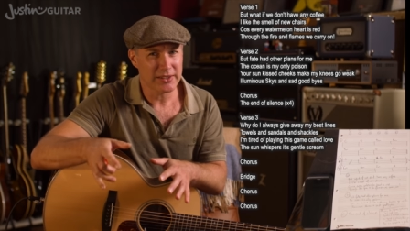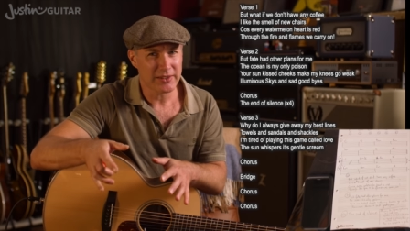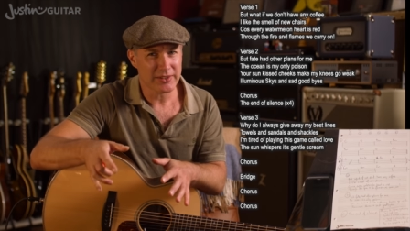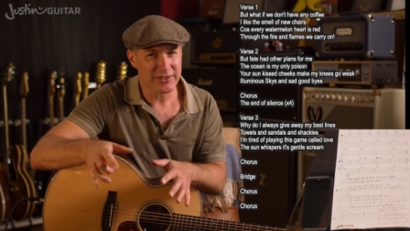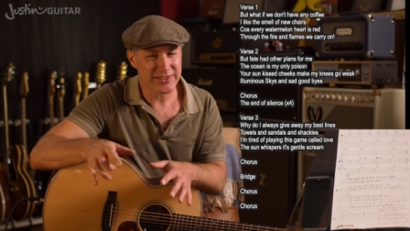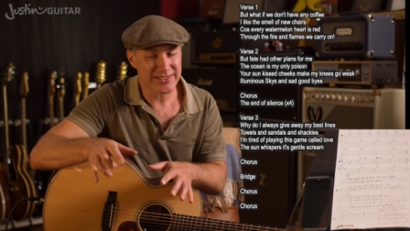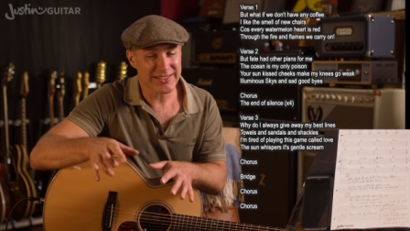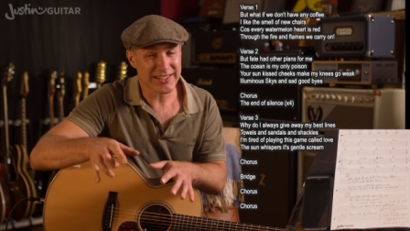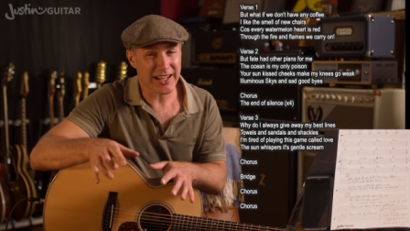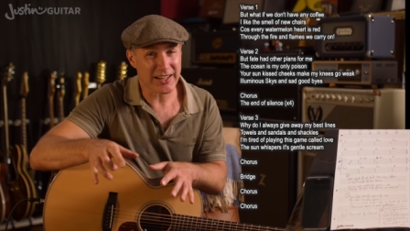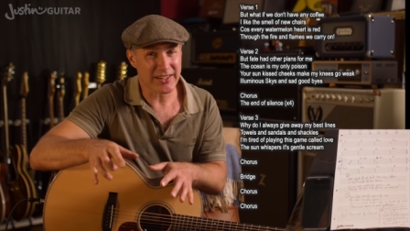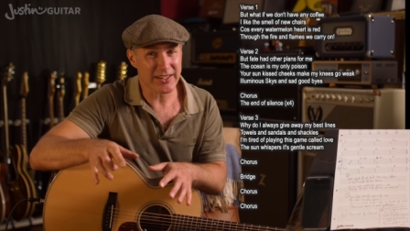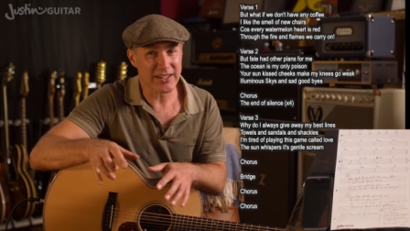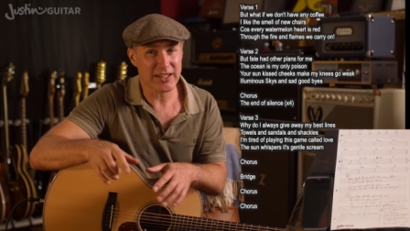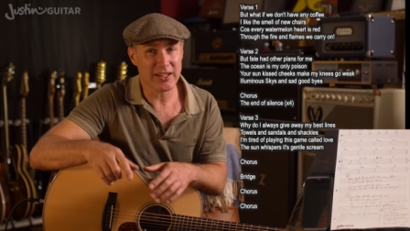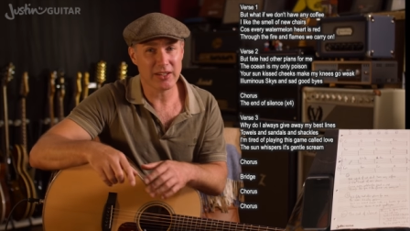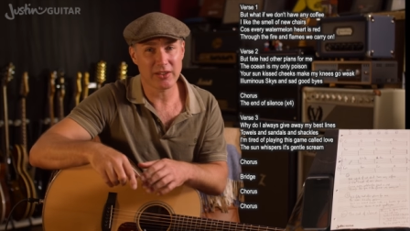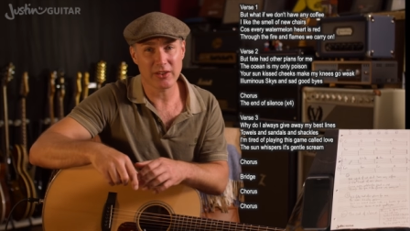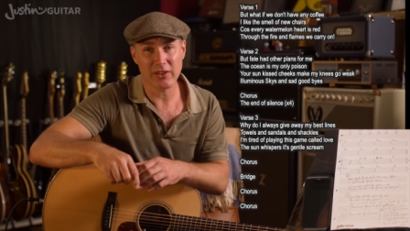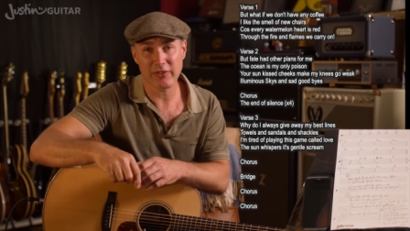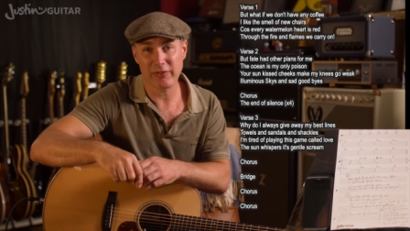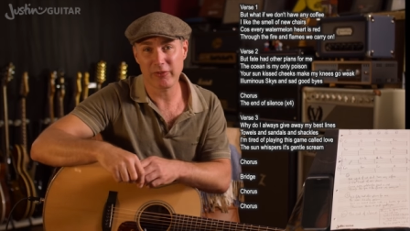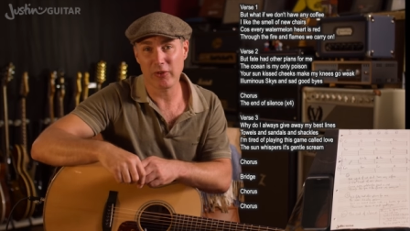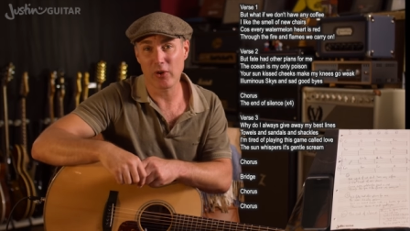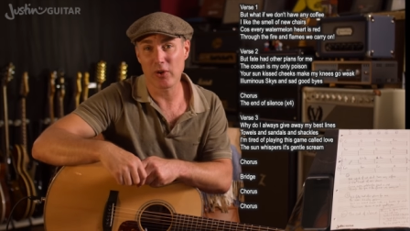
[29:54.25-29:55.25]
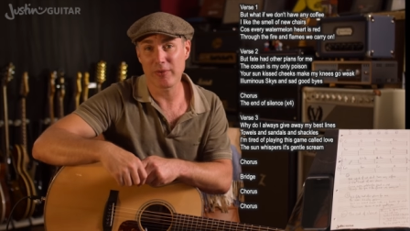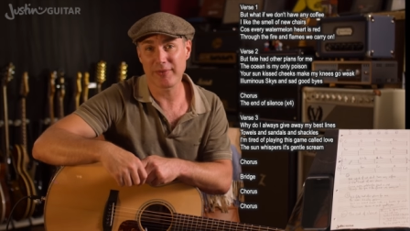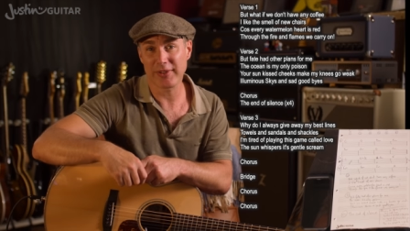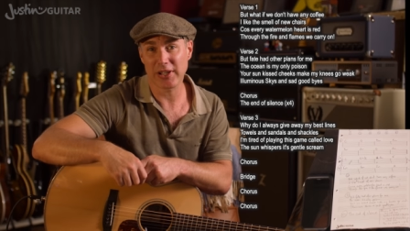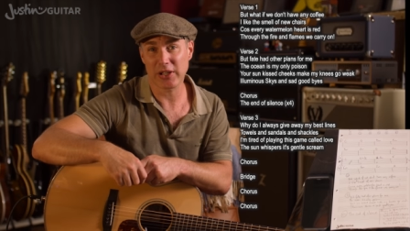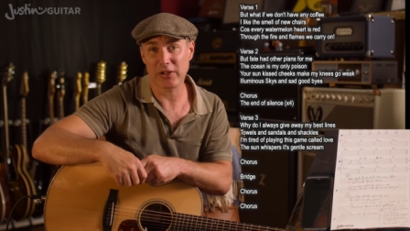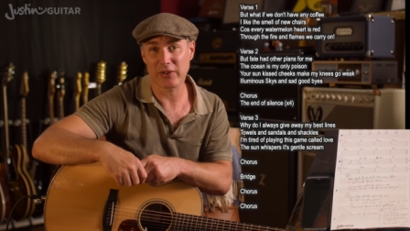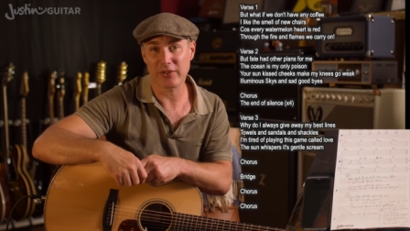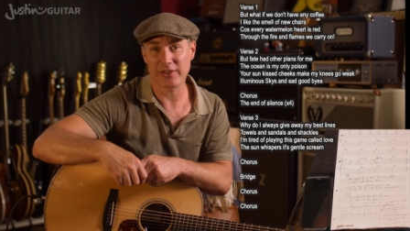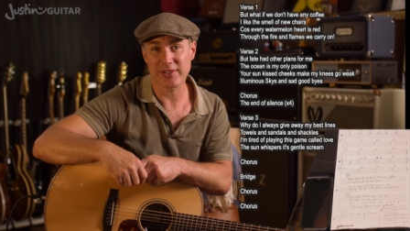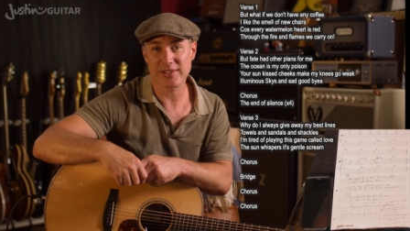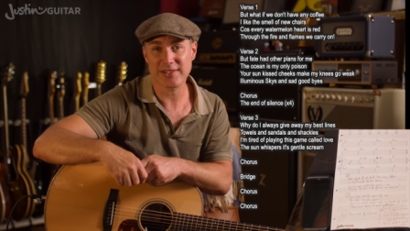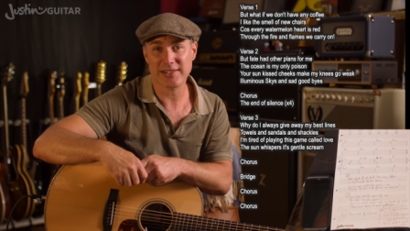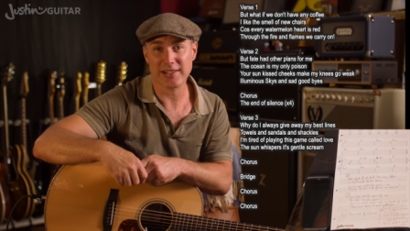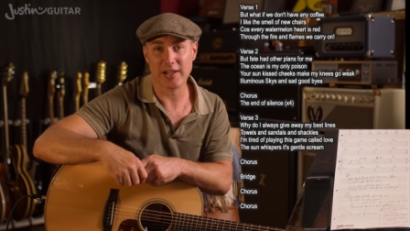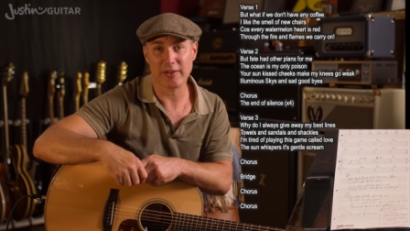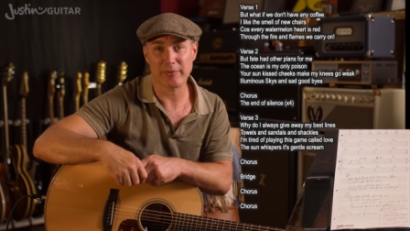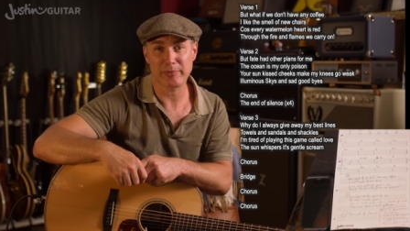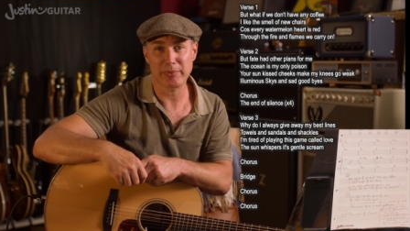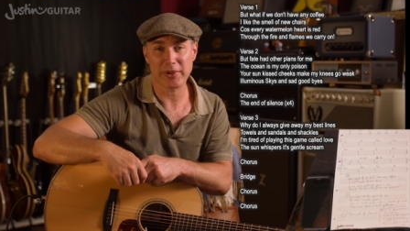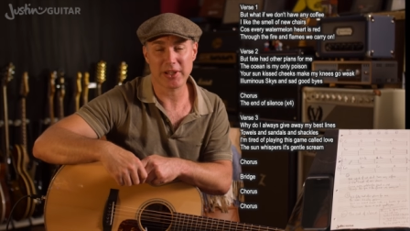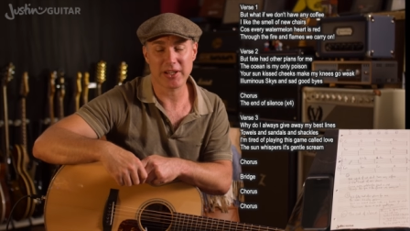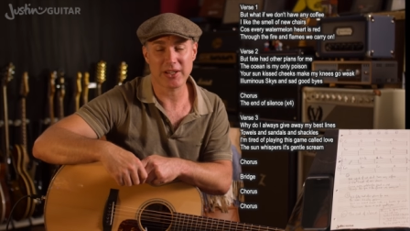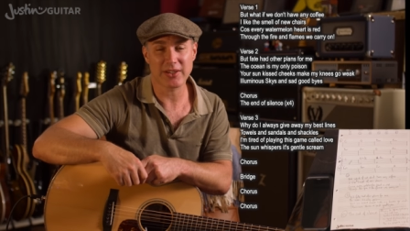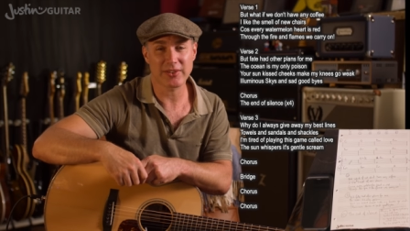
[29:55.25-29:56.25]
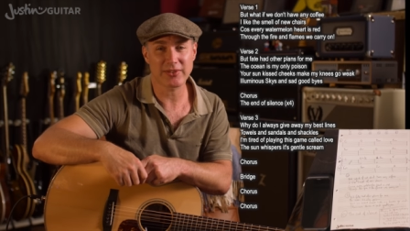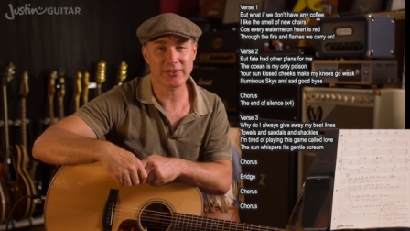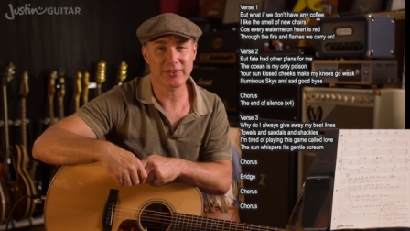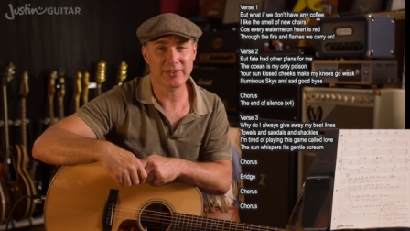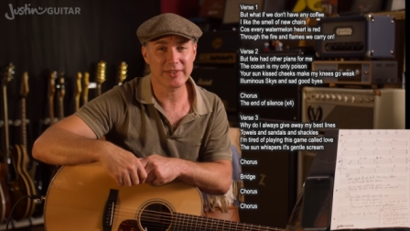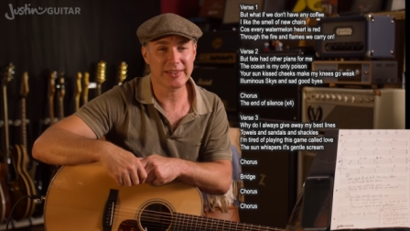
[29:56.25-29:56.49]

studying the formula and stuff because